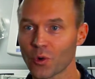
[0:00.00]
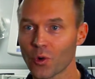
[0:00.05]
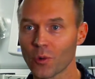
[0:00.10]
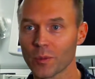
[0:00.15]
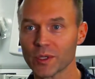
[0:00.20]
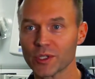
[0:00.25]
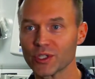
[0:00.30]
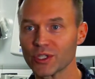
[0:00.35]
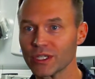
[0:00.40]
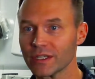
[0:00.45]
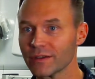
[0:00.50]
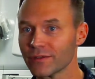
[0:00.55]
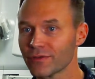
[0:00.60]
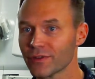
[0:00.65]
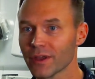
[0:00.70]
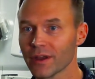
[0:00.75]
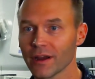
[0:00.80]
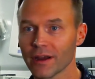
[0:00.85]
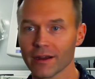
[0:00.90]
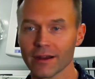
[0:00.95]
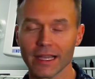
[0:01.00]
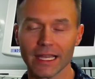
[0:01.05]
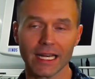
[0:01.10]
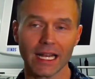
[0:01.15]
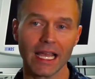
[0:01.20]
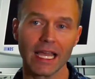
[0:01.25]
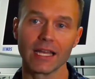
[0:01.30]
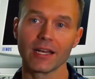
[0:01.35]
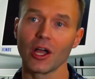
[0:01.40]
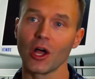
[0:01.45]
corpsman chiefs there, and
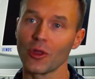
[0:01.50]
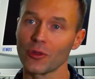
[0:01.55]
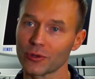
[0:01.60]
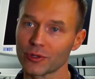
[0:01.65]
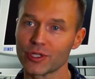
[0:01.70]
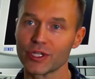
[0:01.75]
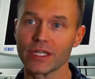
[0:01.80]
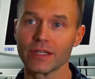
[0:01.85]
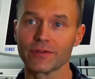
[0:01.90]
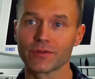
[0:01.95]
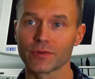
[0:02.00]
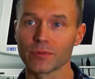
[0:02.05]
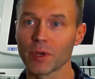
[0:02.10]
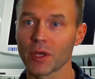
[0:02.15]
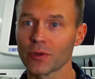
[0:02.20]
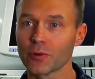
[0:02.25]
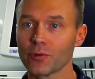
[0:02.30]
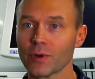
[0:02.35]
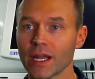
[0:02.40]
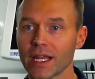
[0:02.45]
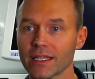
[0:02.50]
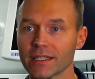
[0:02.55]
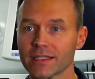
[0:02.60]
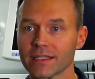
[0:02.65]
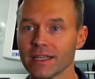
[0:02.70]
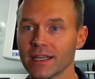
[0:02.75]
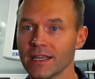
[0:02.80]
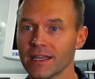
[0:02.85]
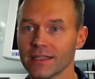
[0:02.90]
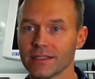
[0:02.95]
I had other chiefs from other rates
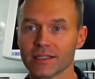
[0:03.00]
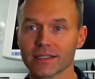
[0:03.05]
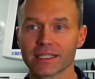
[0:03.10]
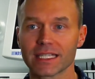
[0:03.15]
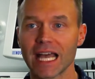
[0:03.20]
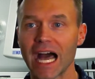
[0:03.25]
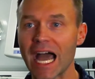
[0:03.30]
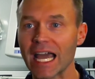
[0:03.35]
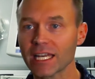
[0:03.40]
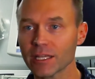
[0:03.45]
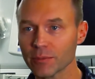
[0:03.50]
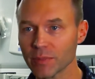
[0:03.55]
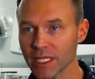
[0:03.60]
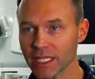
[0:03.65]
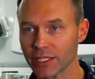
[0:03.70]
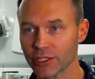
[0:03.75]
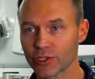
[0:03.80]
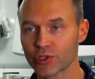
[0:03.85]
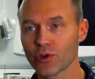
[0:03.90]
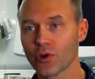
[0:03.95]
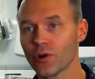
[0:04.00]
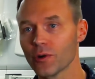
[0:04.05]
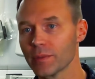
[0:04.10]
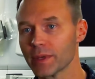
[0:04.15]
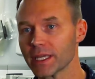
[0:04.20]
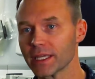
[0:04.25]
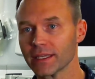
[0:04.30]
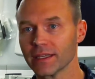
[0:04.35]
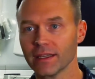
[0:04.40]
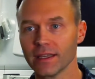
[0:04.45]
just guiding me and showing
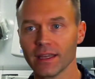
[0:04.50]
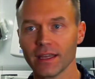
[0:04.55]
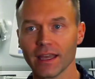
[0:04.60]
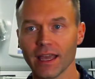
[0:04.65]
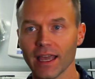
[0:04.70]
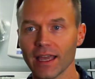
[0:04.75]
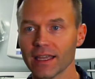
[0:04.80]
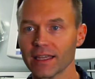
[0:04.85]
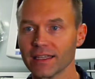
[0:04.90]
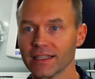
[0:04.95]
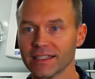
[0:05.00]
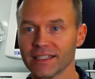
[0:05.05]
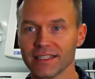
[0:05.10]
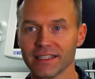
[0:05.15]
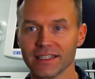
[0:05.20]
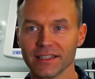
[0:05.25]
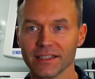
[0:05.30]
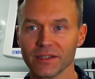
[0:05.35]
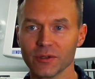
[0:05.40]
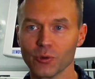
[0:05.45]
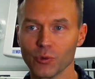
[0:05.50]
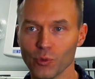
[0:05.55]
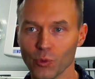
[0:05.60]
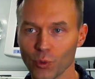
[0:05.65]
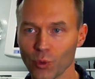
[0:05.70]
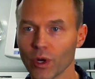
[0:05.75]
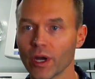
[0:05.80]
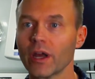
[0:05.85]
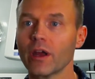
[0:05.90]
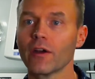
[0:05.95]
me, hey,
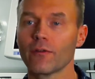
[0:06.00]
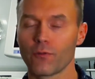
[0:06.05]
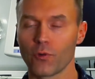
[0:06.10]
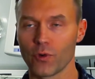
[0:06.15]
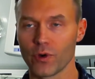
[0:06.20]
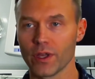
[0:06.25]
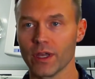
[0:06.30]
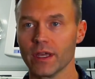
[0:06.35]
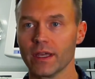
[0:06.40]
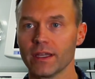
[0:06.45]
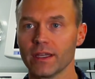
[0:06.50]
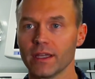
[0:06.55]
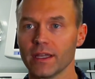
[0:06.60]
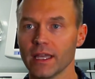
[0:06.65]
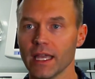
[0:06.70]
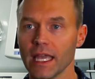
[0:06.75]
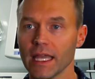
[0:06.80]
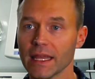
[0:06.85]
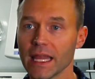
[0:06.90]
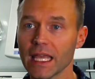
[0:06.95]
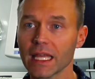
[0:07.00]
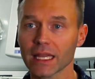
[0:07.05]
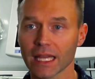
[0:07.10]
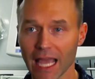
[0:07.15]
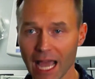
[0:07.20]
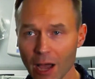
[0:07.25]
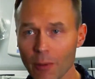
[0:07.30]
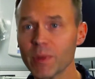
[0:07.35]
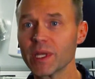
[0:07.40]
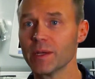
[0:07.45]
we're here for you. And they
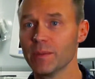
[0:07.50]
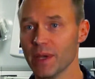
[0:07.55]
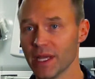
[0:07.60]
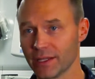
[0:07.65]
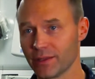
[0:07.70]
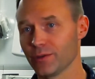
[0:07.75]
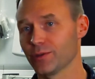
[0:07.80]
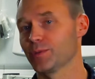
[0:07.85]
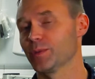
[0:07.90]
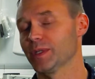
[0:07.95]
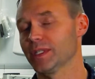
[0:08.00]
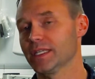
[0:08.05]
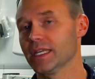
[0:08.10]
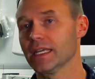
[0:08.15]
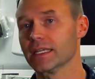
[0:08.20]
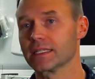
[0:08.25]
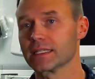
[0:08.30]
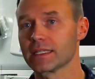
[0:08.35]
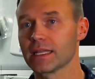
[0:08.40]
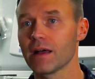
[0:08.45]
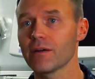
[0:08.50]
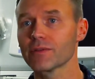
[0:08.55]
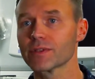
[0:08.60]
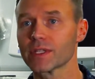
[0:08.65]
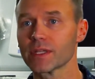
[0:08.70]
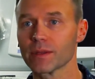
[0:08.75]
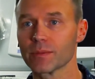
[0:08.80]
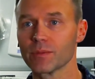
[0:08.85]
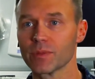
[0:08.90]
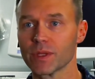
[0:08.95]
allowed me to make those mistakes. And that was
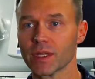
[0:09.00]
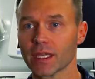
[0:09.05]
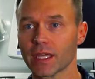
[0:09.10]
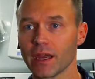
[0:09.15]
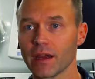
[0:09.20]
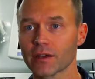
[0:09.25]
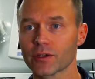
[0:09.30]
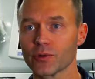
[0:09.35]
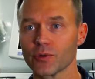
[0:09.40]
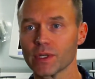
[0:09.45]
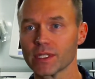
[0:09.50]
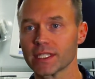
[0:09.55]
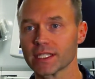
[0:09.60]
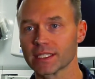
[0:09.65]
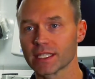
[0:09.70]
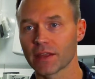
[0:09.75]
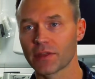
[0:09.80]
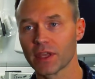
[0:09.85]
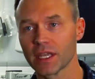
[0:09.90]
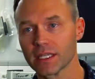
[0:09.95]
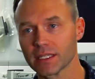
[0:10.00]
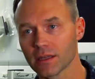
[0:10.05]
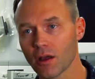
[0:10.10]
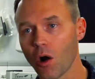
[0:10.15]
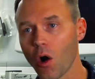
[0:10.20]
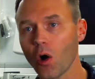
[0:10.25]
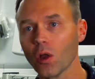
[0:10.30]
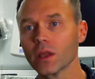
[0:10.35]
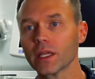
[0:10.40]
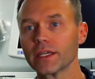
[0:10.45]
the characteristics I think is
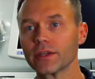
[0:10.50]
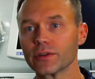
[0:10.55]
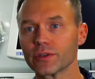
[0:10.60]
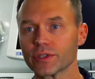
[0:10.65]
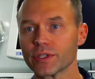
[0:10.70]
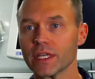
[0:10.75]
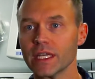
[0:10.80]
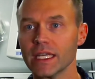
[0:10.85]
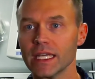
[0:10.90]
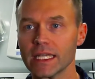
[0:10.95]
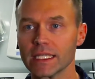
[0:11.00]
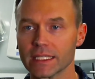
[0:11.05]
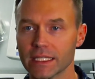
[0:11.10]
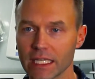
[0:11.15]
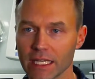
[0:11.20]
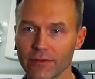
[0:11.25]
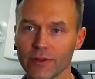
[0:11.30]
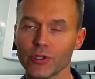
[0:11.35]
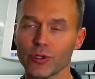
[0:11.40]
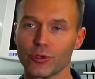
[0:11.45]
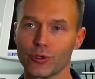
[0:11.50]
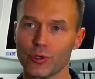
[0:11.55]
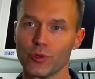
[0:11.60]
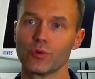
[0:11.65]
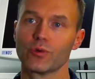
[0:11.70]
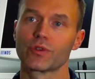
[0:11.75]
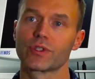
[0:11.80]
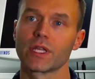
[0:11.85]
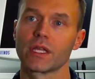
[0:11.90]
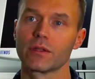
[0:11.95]
all leaders, is giving your
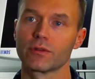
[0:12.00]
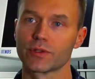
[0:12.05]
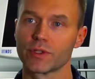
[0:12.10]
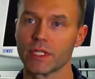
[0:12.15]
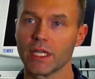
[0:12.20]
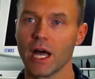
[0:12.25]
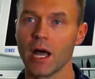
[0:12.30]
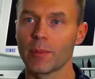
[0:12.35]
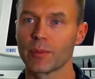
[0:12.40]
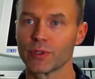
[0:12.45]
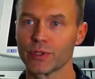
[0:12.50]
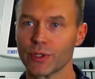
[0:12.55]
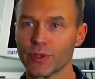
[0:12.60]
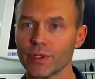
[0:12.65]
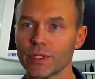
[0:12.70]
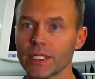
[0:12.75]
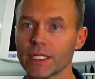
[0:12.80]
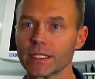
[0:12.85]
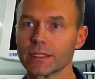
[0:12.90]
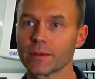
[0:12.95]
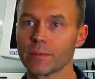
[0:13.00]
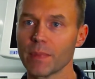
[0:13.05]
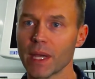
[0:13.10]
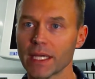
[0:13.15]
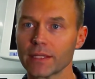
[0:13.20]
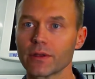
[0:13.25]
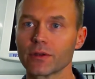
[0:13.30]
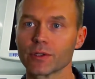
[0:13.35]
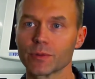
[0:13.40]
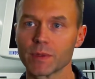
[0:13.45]
junior sailors the opportunity to
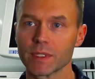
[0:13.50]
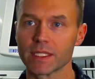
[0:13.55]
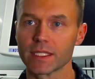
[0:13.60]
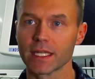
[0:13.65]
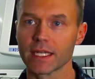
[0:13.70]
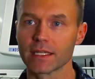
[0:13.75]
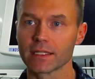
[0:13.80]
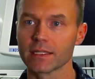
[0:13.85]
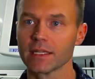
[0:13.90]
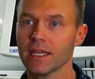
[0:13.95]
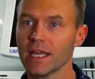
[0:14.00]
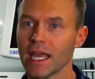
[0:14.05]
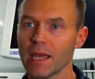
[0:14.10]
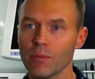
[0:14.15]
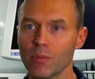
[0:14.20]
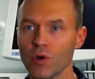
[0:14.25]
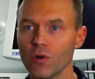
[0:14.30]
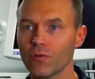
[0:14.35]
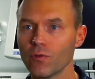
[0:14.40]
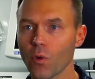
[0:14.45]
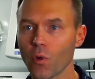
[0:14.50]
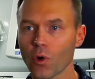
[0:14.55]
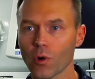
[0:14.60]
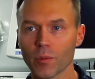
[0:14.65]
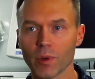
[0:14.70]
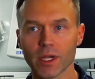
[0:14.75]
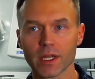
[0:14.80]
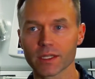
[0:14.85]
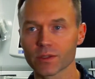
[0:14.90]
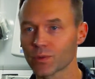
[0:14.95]
make those mistakes and move forward,
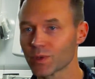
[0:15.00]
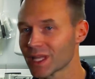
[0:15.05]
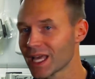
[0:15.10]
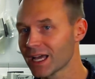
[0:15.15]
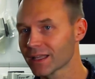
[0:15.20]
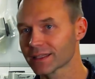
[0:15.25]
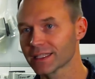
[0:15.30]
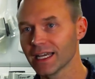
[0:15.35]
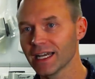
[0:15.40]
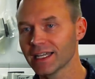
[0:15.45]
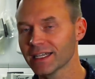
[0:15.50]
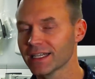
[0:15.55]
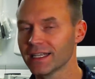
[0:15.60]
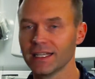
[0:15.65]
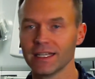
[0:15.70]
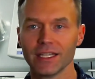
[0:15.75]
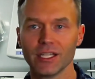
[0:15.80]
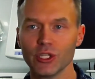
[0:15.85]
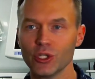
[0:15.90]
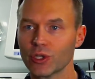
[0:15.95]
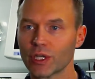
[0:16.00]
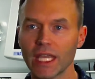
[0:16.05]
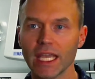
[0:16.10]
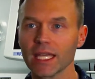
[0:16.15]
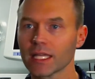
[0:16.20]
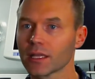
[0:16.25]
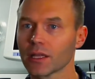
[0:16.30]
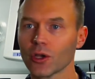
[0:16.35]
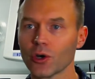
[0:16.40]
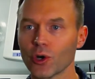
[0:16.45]
because without that, you
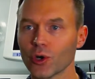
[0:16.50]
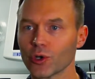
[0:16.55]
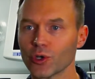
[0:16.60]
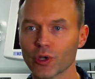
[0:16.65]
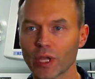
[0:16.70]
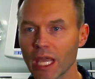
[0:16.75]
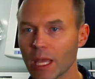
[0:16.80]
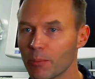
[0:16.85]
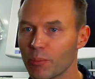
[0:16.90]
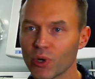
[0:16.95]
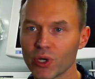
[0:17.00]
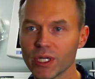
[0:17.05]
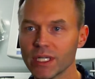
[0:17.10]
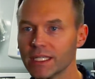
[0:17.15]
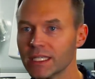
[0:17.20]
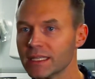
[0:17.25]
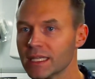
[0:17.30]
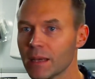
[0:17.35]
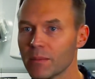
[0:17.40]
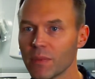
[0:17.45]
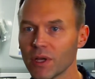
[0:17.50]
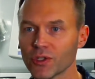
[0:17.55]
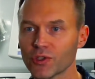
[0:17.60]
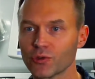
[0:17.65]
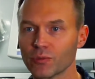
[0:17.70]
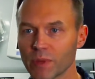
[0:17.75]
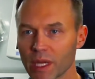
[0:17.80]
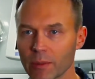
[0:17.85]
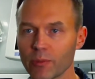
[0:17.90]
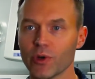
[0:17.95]
can't learn. You can't put it in that
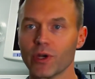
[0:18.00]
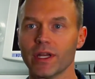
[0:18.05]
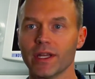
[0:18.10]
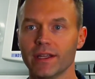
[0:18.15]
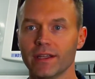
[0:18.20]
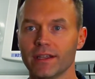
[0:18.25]
muscle memory.